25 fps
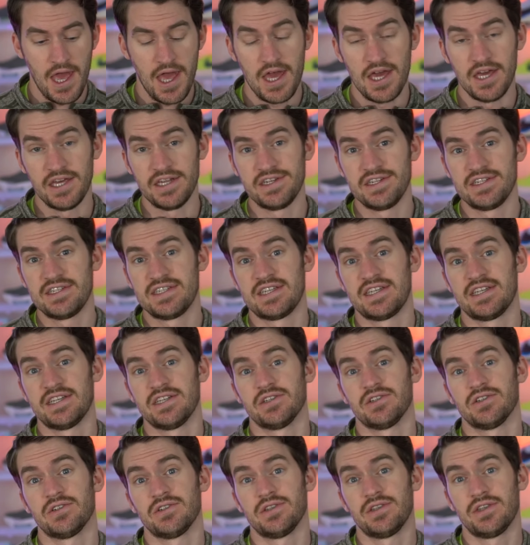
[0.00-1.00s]

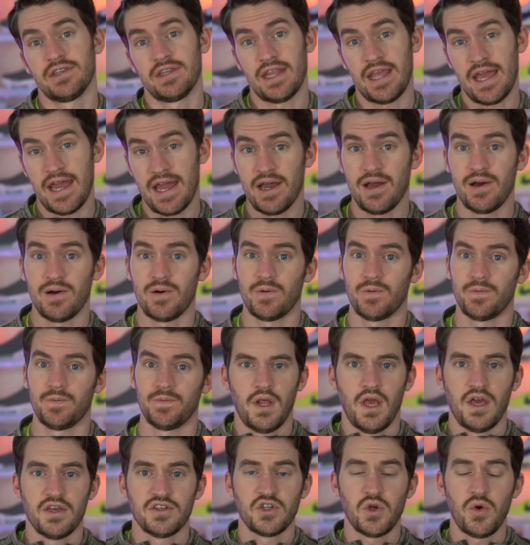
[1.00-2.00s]
until now.
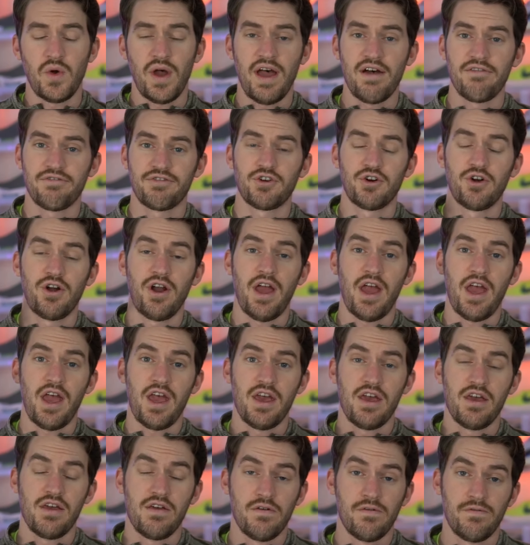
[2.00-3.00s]
So after
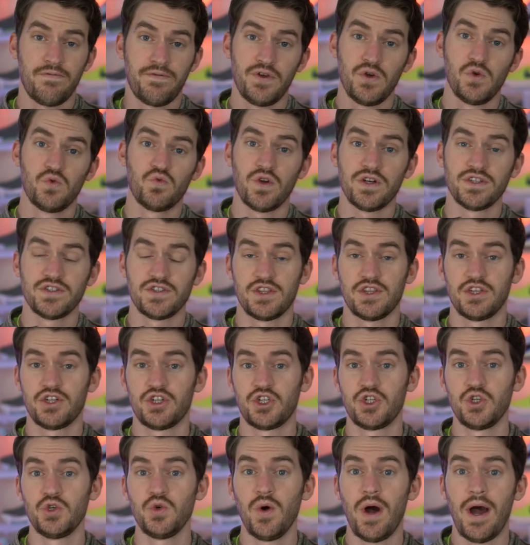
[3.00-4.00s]
a few runs of the
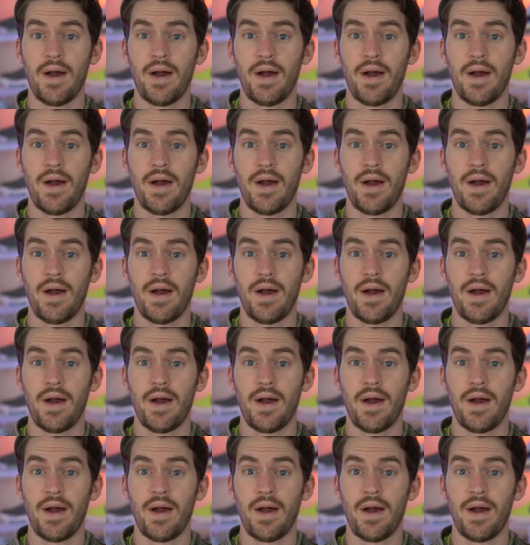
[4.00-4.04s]
shoe,